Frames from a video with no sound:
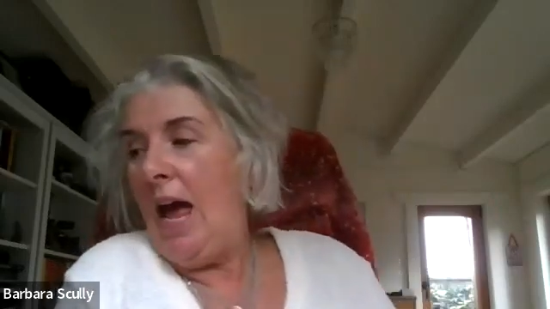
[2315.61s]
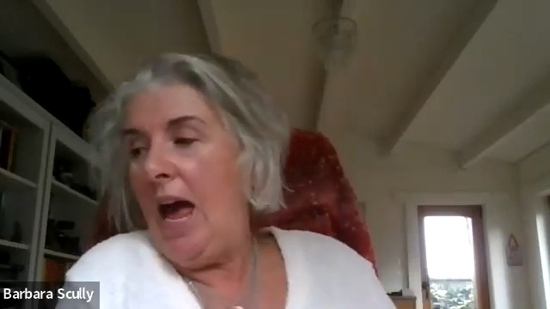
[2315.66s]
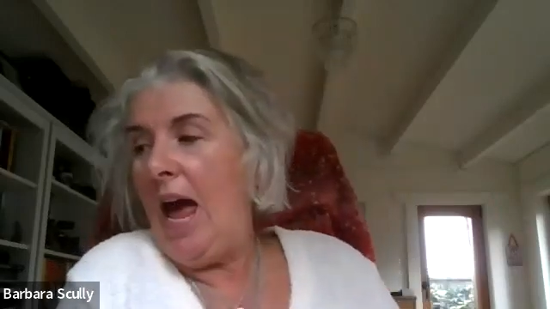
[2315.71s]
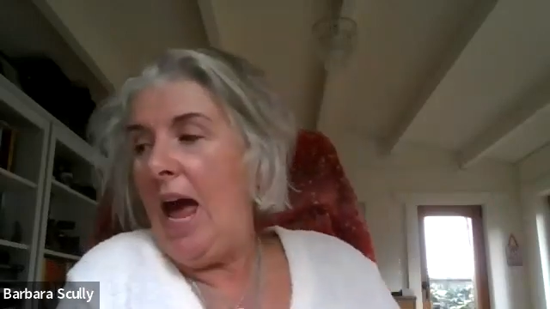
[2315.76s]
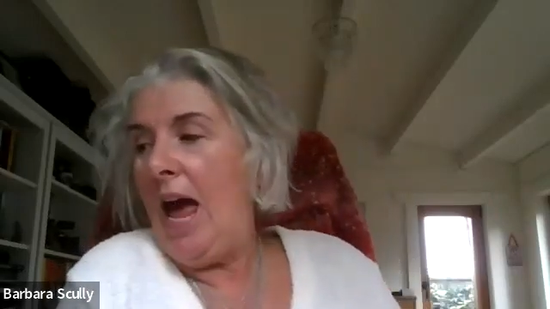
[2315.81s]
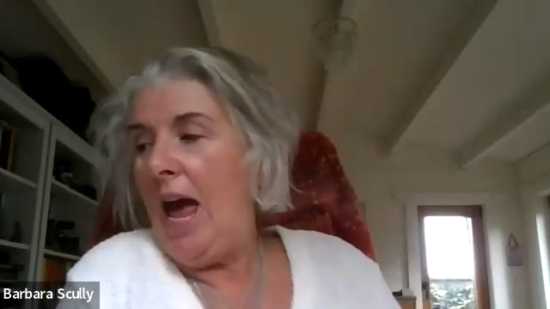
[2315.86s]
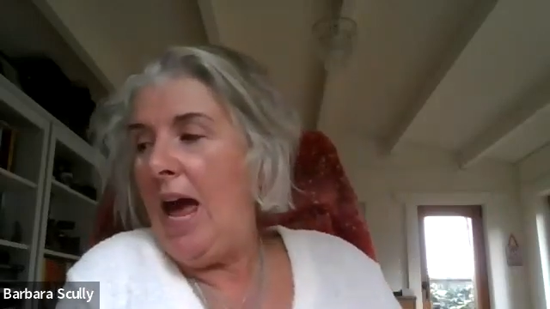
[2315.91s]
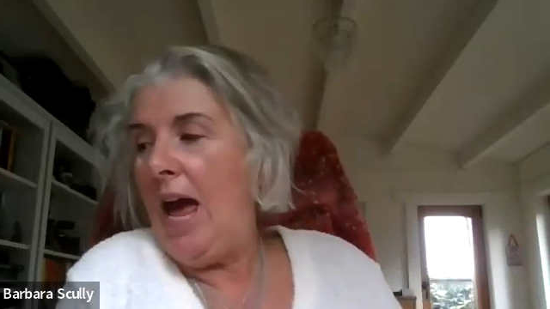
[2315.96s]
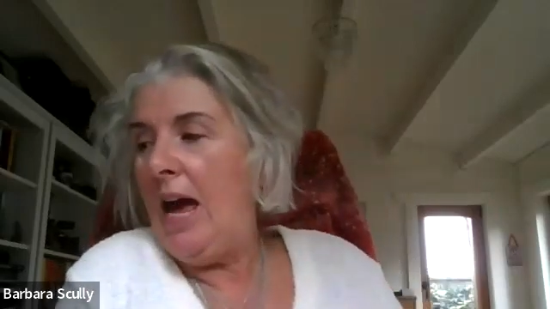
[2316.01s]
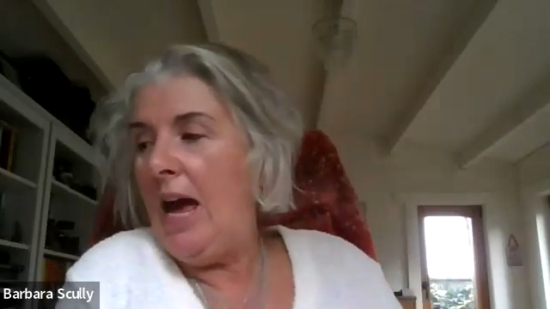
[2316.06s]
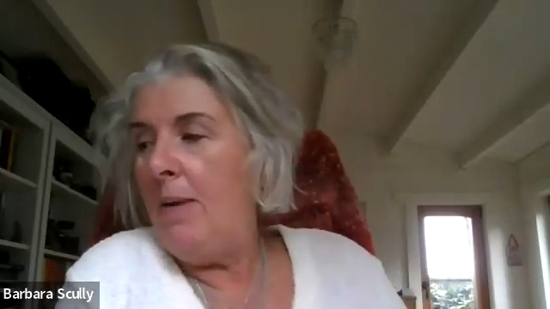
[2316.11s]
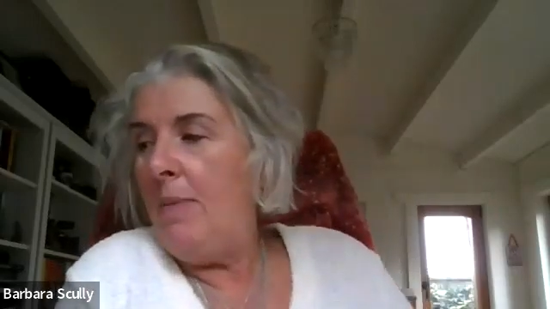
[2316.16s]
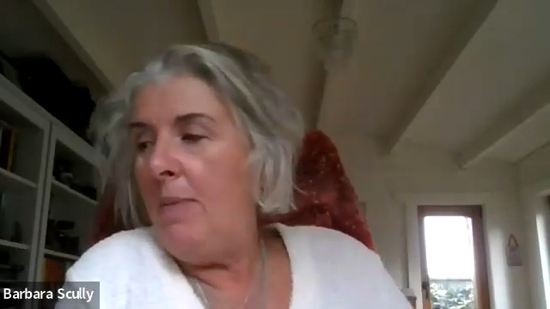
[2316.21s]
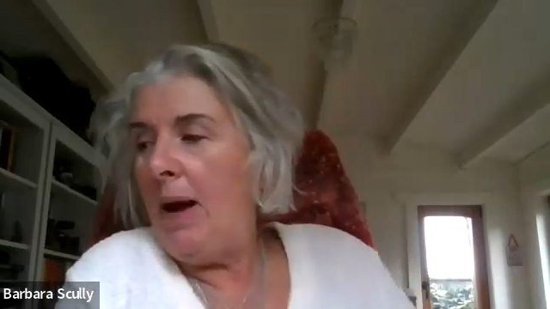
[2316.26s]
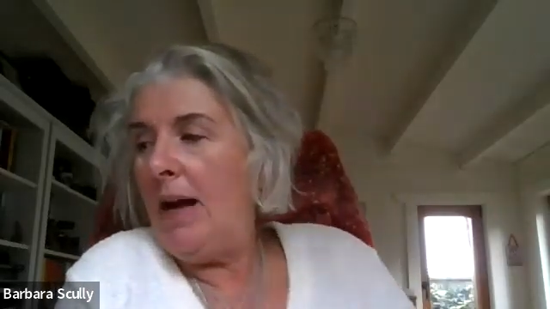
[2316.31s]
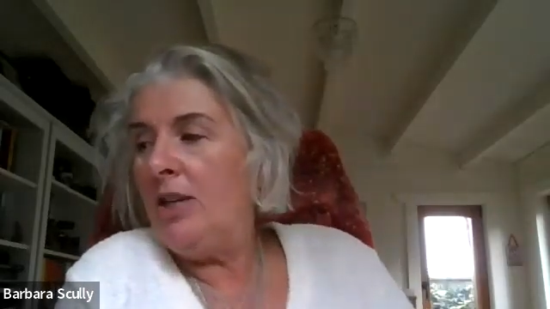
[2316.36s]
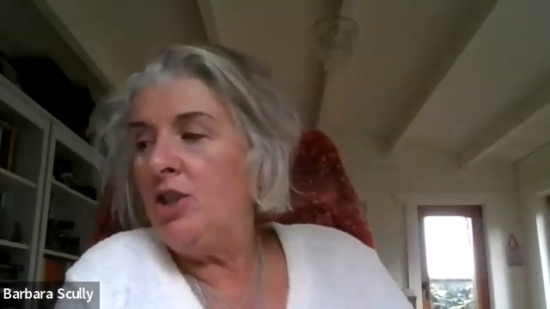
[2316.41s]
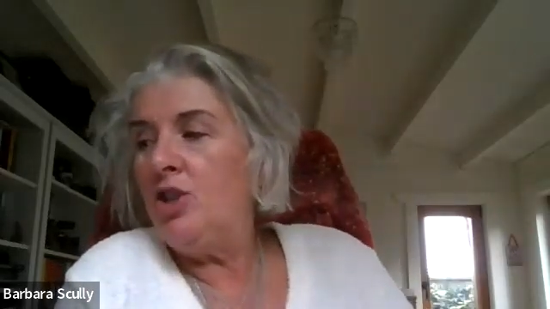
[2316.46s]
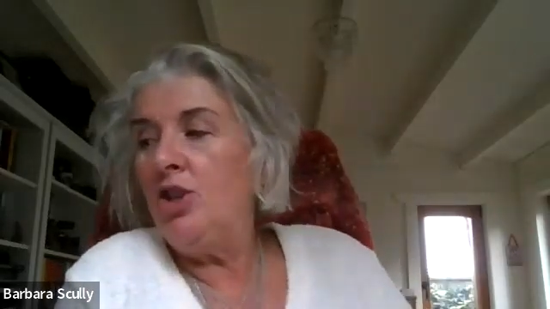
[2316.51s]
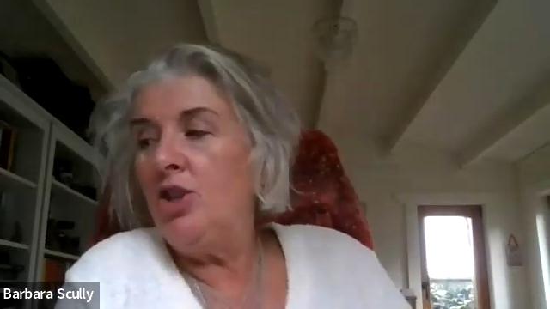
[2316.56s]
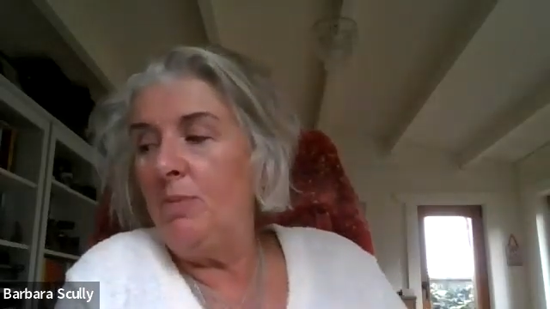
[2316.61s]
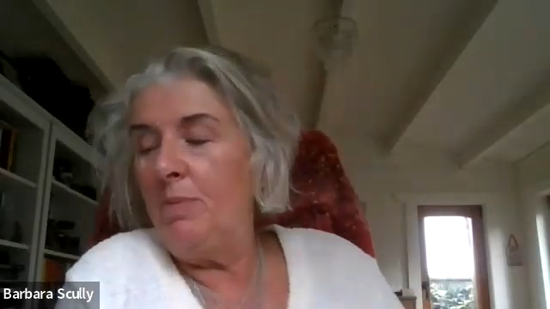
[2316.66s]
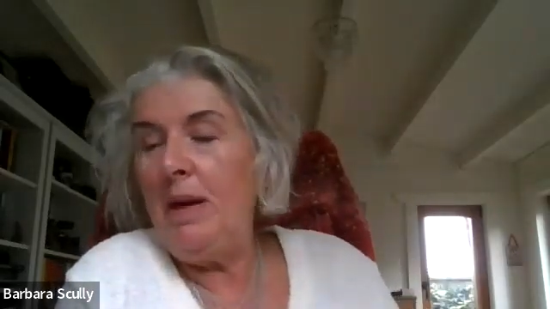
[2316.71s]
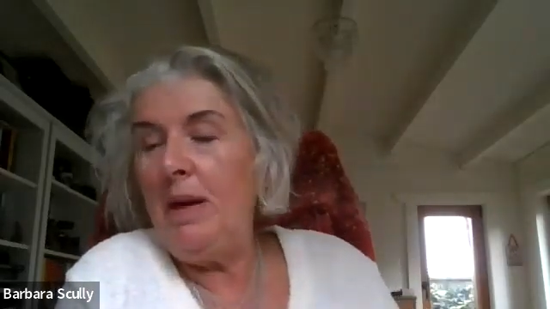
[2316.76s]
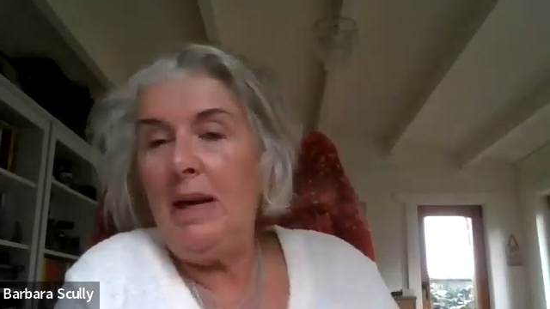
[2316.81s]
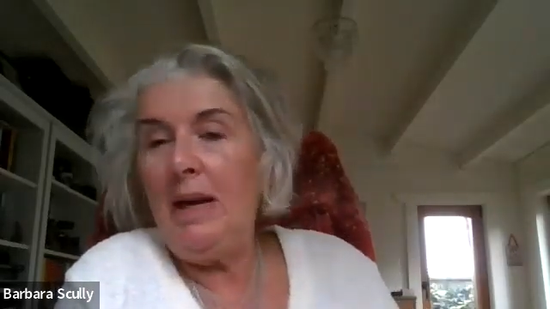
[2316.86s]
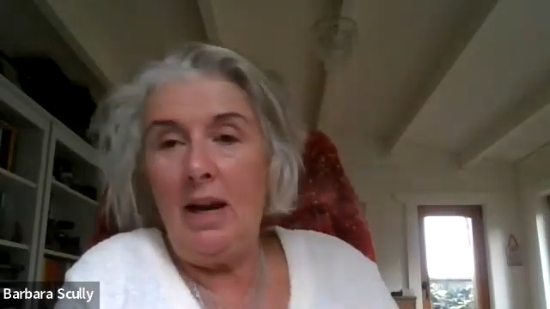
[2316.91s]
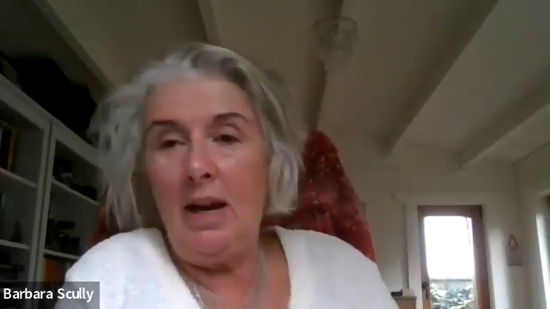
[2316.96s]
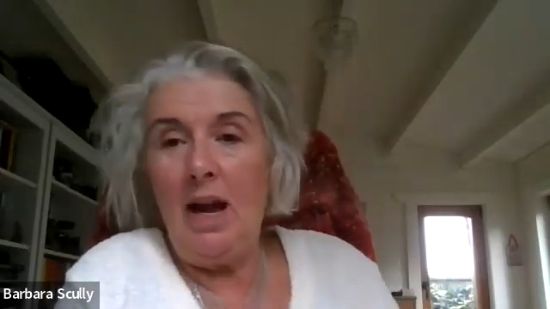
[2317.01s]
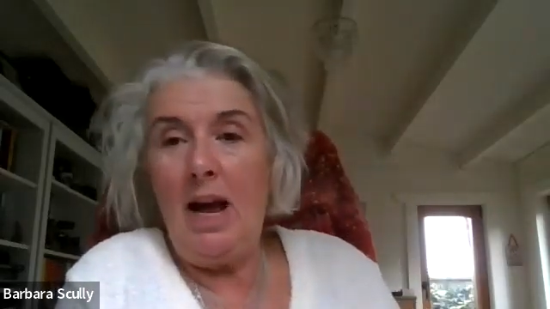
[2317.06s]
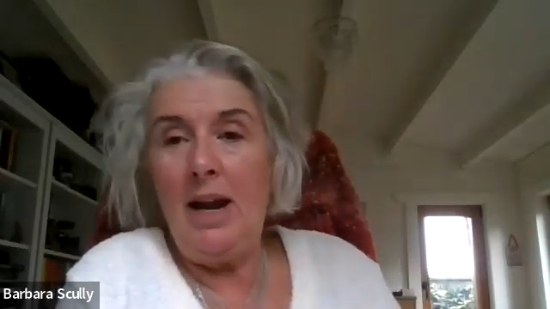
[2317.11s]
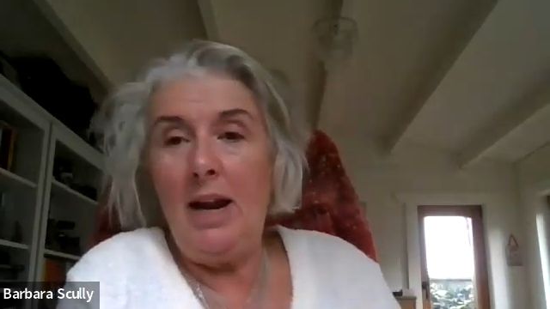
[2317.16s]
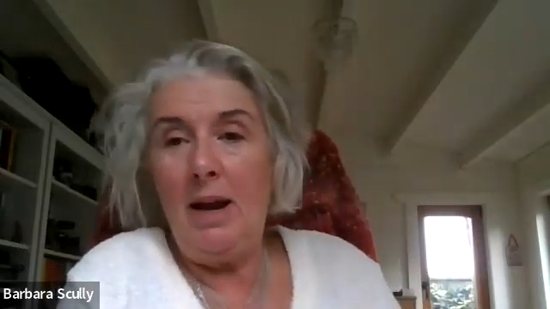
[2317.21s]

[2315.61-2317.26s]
and took me a lot.